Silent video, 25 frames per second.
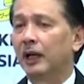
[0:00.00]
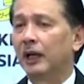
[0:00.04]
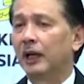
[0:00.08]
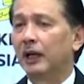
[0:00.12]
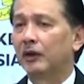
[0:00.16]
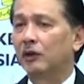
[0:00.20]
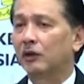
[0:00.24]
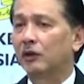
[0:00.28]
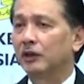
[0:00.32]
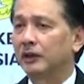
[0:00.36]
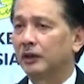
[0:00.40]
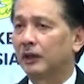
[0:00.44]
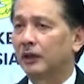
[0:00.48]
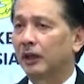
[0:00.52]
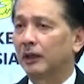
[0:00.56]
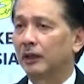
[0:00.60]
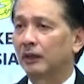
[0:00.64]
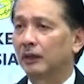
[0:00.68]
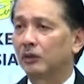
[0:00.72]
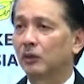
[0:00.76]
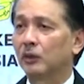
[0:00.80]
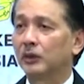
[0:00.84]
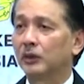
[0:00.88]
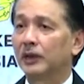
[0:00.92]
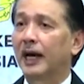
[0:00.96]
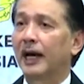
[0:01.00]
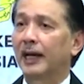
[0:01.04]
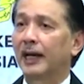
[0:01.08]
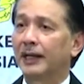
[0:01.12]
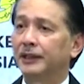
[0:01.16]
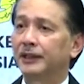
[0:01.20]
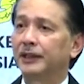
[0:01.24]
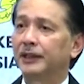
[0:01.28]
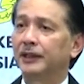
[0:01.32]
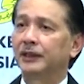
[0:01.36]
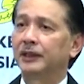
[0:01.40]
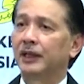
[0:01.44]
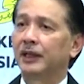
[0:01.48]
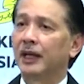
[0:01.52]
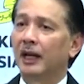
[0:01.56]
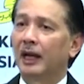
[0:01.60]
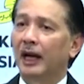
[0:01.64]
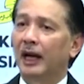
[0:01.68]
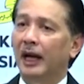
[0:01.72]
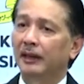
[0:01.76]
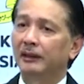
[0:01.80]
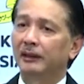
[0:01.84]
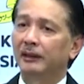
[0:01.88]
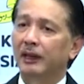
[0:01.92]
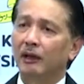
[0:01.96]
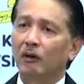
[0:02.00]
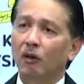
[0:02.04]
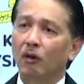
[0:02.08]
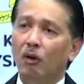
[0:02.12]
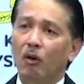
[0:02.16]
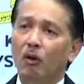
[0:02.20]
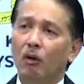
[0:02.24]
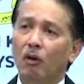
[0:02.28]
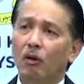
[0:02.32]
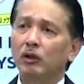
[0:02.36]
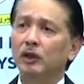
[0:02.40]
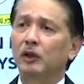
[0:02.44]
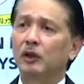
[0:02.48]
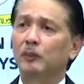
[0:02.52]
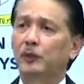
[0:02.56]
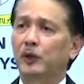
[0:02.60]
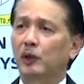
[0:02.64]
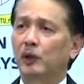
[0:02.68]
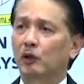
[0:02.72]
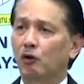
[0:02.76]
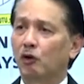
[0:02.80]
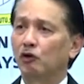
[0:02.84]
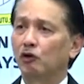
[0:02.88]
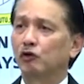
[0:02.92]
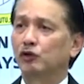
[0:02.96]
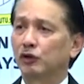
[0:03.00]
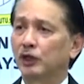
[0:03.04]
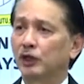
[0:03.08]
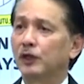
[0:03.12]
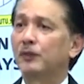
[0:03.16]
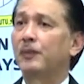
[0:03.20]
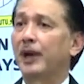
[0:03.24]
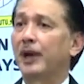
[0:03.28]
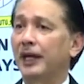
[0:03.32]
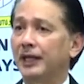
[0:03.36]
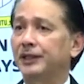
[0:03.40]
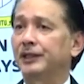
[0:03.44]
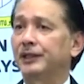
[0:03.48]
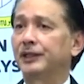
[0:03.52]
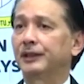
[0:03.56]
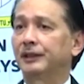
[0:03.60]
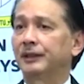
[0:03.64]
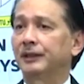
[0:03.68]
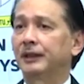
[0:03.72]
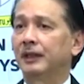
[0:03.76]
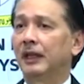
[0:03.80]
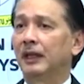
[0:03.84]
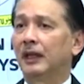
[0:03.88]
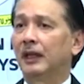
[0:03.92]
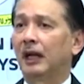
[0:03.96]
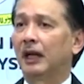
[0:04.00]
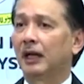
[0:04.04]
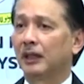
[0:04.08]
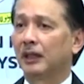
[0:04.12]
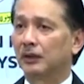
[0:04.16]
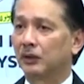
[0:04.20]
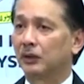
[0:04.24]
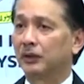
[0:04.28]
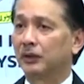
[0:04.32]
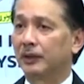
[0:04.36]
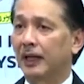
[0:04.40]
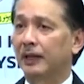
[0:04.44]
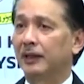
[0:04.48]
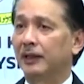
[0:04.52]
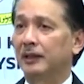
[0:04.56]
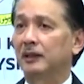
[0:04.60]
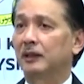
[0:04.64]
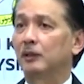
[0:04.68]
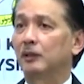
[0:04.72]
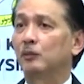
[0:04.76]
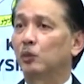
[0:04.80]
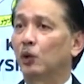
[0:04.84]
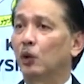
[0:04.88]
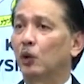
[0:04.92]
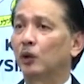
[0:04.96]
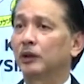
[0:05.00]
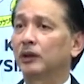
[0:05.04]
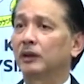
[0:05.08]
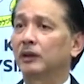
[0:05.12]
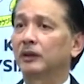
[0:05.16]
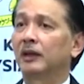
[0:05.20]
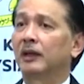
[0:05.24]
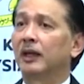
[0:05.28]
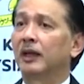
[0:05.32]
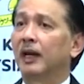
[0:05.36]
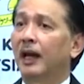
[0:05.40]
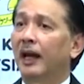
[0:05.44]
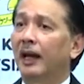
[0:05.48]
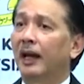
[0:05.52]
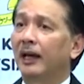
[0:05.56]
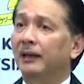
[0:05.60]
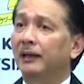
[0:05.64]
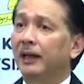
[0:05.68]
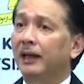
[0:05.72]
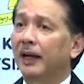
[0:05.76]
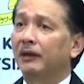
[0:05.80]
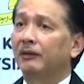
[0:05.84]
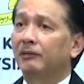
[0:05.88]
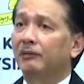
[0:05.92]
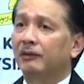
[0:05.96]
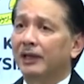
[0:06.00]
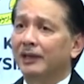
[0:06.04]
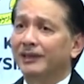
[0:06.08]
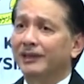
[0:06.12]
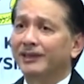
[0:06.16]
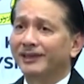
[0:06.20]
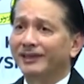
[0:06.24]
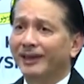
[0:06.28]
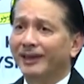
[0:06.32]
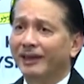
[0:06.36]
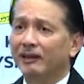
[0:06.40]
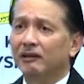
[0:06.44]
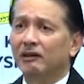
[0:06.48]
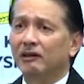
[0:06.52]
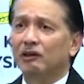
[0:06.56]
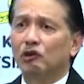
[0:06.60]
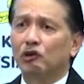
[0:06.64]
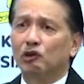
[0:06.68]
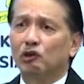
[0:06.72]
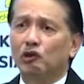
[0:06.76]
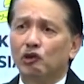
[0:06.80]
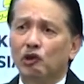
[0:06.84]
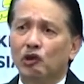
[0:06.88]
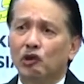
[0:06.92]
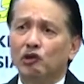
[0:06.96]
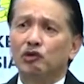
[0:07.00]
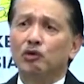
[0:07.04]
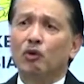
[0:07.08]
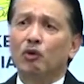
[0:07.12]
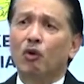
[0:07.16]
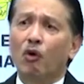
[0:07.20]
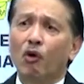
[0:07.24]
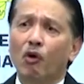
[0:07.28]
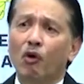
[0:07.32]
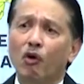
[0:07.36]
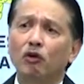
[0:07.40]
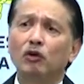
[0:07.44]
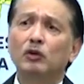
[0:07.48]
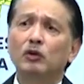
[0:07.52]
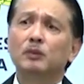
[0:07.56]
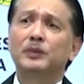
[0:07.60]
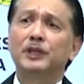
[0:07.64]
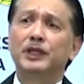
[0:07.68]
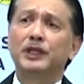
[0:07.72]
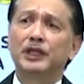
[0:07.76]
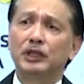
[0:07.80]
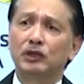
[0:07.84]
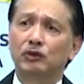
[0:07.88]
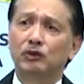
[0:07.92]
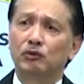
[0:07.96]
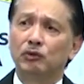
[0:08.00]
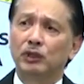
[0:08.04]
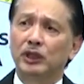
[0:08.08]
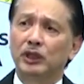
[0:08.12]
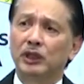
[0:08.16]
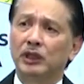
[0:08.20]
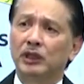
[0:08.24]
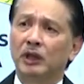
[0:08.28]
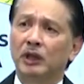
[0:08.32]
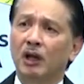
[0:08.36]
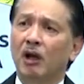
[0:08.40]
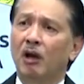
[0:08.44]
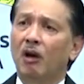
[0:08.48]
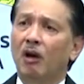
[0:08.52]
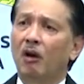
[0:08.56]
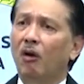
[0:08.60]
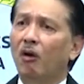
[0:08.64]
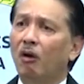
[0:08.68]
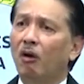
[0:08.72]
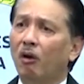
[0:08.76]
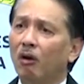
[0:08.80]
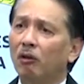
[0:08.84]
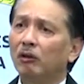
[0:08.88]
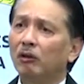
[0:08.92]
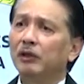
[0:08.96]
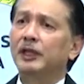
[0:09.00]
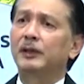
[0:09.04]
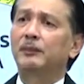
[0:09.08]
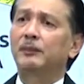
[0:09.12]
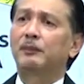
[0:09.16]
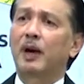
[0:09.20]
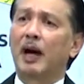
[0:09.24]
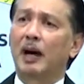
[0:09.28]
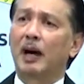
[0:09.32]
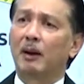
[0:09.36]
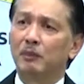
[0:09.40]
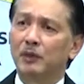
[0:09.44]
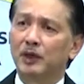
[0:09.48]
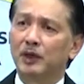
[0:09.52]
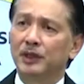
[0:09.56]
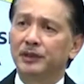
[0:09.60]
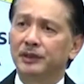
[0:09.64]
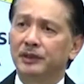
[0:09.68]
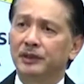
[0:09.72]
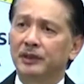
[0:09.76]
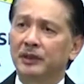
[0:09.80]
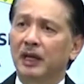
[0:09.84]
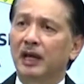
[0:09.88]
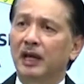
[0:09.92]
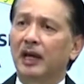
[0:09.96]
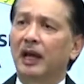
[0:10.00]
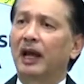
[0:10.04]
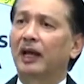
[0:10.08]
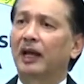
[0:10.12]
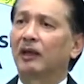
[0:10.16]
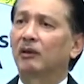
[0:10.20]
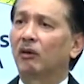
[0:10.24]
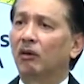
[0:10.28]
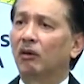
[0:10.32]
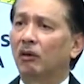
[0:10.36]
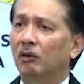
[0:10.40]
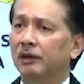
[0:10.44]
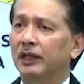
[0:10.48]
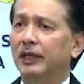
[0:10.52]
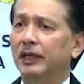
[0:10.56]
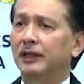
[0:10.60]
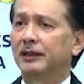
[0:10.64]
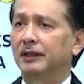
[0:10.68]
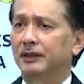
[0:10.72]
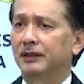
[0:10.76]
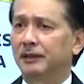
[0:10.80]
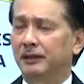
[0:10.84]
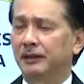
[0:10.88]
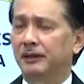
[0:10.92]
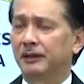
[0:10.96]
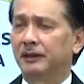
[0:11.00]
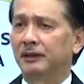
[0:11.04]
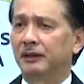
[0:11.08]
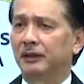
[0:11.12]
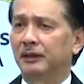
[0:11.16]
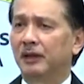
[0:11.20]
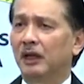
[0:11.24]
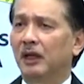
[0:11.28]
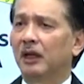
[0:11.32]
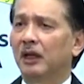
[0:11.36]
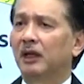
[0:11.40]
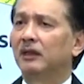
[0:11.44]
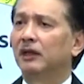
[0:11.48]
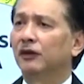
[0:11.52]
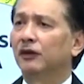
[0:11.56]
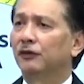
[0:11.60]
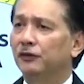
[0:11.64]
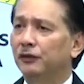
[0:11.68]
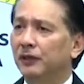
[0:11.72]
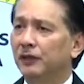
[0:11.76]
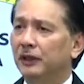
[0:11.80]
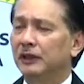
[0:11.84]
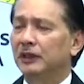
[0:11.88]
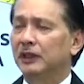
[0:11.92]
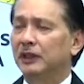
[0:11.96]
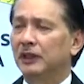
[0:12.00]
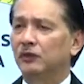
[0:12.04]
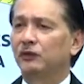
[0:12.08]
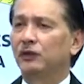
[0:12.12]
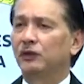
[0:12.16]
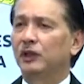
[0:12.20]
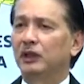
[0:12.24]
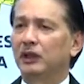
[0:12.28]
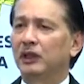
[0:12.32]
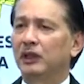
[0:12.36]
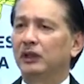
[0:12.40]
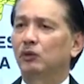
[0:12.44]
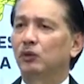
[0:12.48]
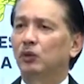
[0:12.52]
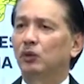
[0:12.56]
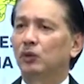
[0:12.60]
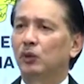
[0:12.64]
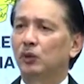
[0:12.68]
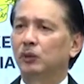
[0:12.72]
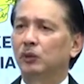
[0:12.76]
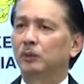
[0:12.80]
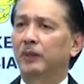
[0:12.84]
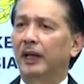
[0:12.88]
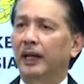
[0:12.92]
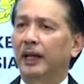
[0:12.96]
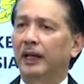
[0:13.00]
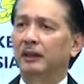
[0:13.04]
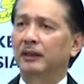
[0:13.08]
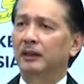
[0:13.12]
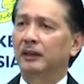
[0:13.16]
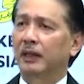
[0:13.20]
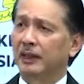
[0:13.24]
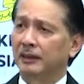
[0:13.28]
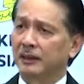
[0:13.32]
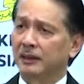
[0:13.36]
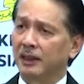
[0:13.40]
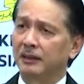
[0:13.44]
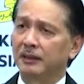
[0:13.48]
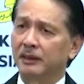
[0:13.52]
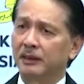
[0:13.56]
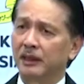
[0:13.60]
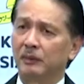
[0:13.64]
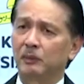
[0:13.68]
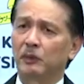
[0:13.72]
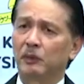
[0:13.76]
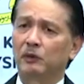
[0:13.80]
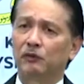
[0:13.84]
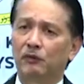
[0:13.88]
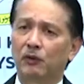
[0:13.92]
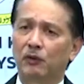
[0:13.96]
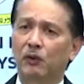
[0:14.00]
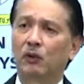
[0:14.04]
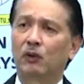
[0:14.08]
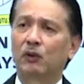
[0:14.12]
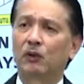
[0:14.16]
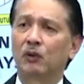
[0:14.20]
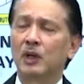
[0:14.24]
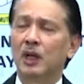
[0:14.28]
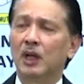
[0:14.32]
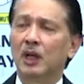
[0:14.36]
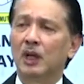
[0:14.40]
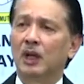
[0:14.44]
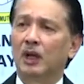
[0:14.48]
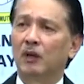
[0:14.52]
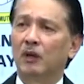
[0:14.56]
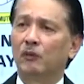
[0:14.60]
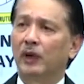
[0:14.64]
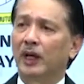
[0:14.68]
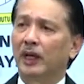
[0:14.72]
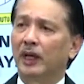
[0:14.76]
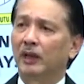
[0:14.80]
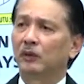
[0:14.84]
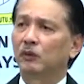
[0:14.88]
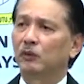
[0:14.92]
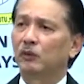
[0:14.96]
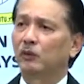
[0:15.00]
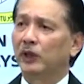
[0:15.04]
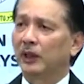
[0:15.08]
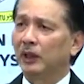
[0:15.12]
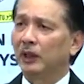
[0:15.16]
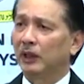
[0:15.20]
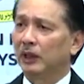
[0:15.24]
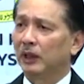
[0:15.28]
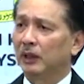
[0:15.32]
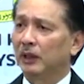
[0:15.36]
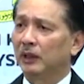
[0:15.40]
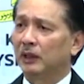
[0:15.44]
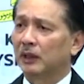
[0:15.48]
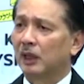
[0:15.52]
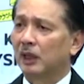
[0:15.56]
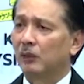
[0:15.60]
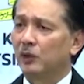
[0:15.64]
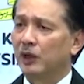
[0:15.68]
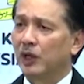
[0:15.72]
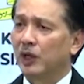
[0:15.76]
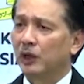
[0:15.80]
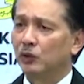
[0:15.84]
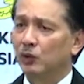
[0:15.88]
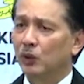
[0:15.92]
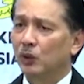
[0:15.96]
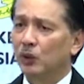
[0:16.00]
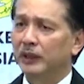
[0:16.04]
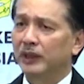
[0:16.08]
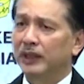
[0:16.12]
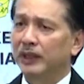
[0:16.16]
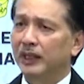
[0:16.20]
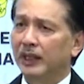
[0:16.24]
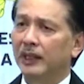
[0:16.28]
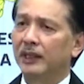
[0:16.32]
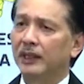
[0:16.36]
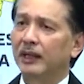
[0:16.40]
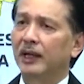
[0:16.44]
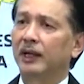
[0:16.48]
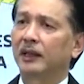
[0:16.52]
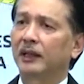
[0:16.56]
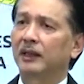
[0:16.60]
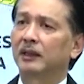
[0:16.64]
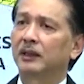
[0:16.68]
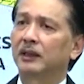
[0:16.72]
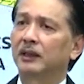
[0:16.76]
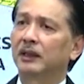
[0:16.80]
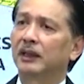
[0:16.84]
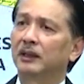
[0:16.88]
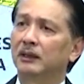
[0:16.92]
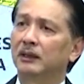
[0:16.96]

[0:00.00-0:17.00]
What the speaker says: your good hygiene and take all the precautionary measures. So that is important. And that transcends across all ministry, all departments and all agencies. The first is we need to look back, as I said before, when we WHO declared the